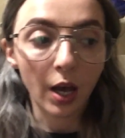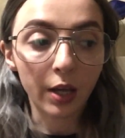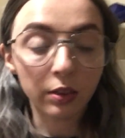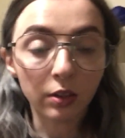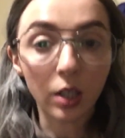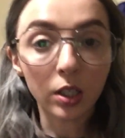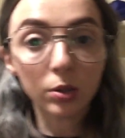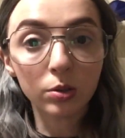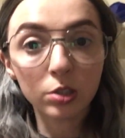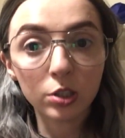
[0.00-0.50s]
I
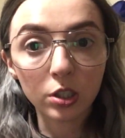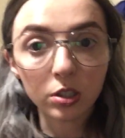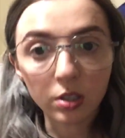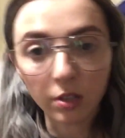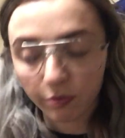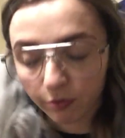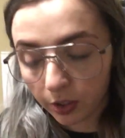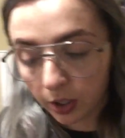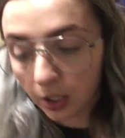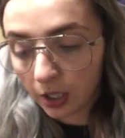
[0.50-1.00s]
thought it was
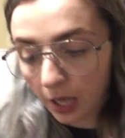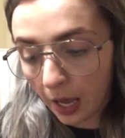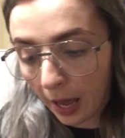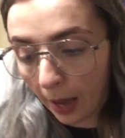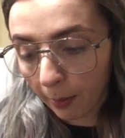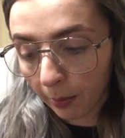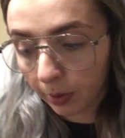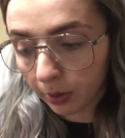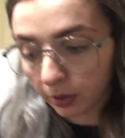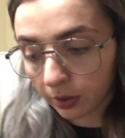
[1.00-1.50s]
just a Philly
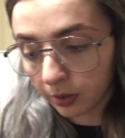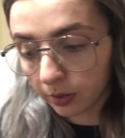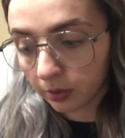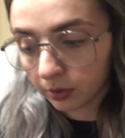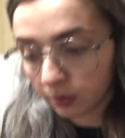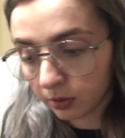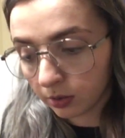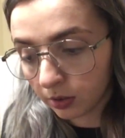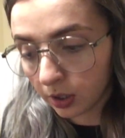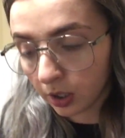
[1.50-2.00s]
app.
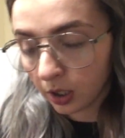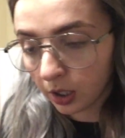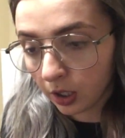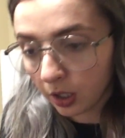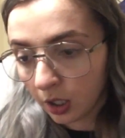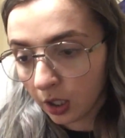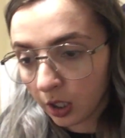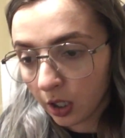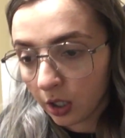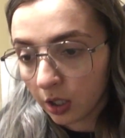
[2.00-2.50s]

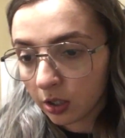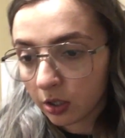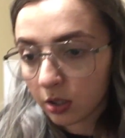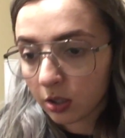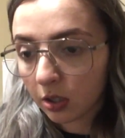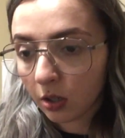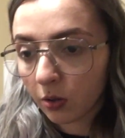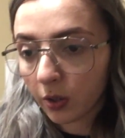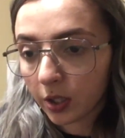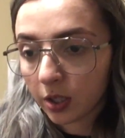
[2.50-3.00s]

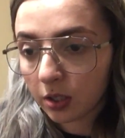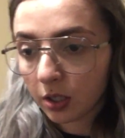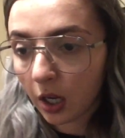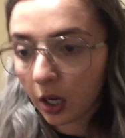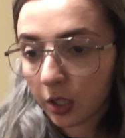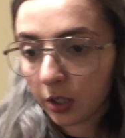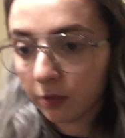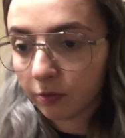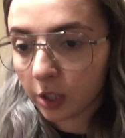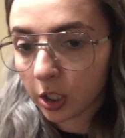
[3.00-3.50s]
So it's
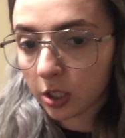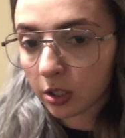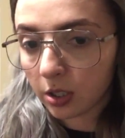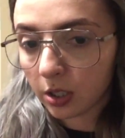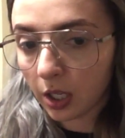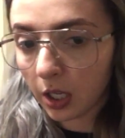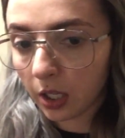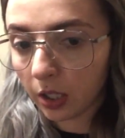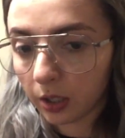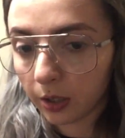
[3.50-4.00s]
kind of
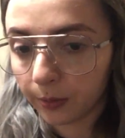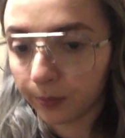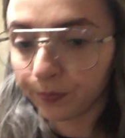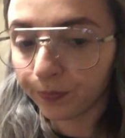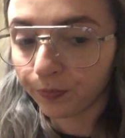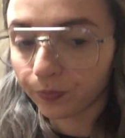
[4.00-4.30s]
just like